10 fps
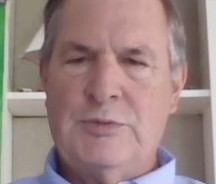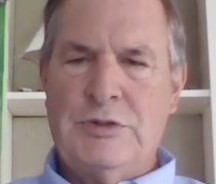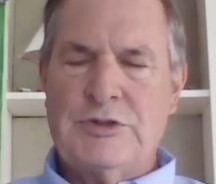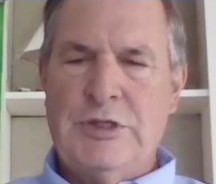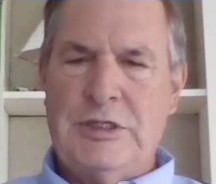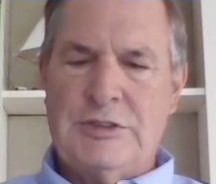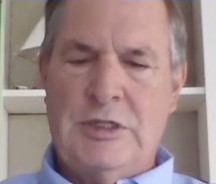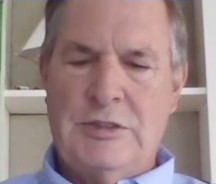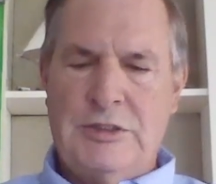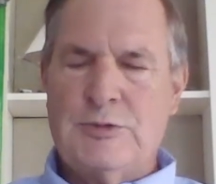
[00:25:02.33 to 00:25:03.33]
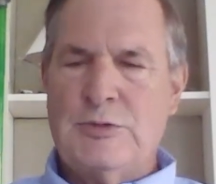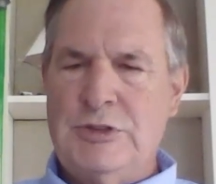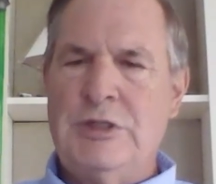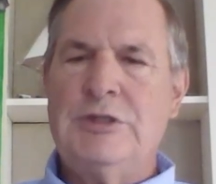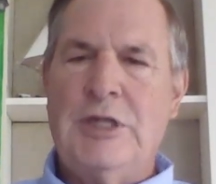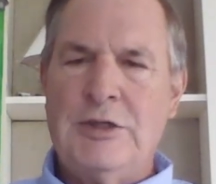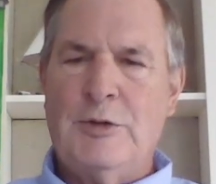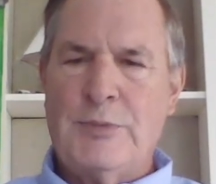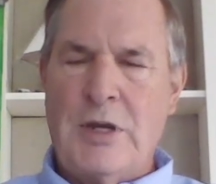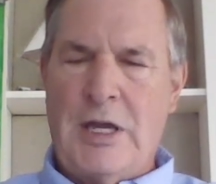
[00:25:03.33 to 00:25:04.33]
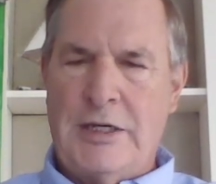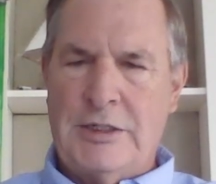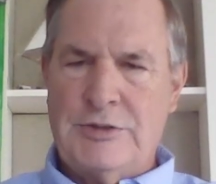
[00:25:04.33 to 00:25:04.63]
that this was a Nintendo product,